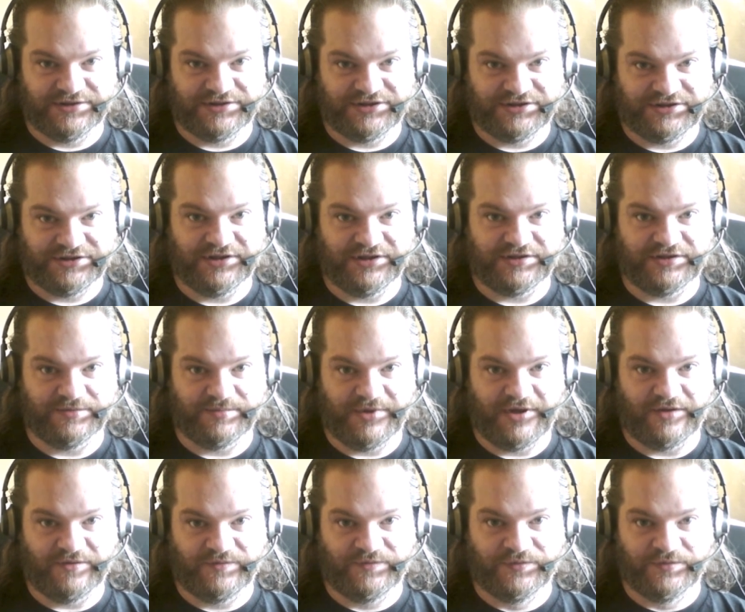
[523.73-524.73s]
shit
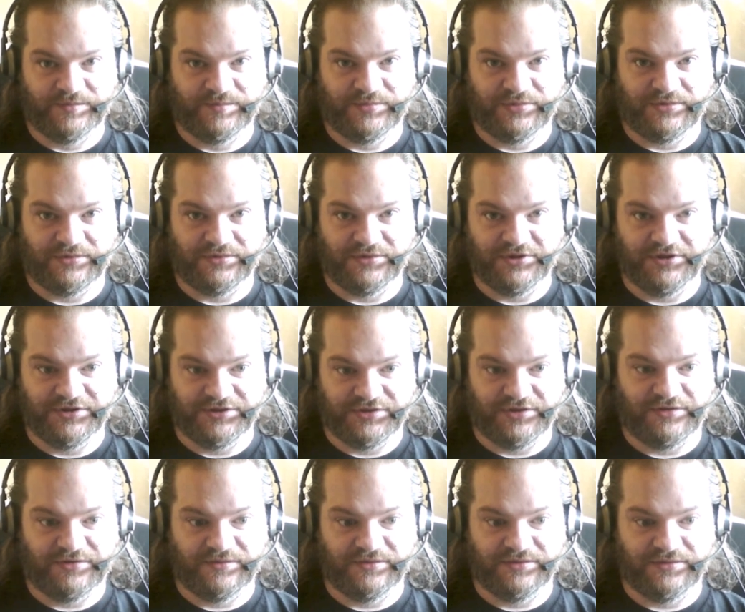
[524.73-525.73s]
about football is
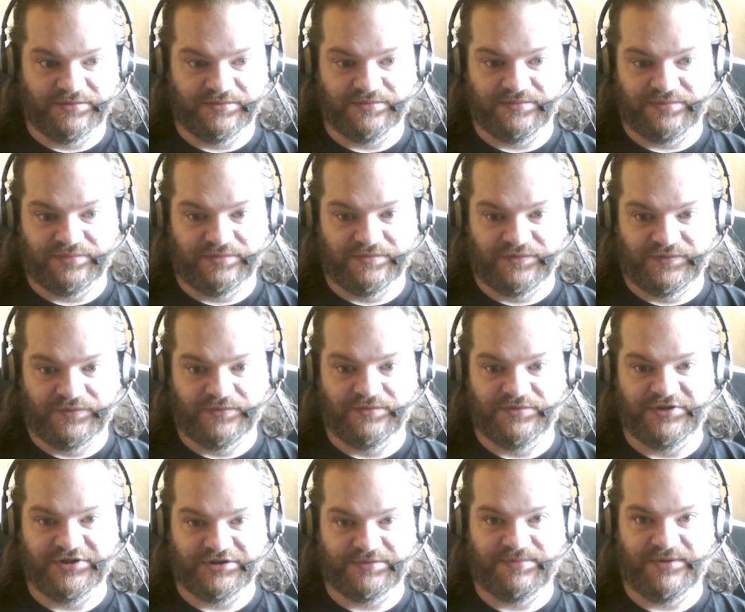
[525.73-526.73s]
on
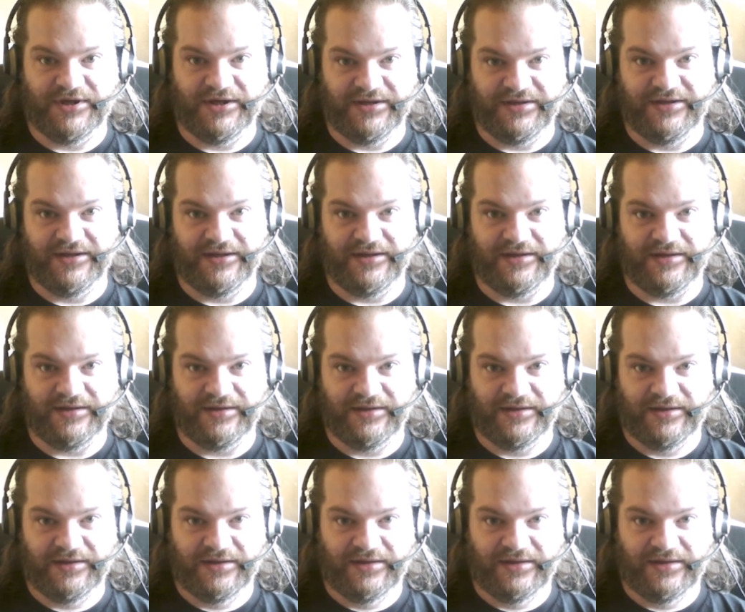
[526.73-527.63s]
full display there.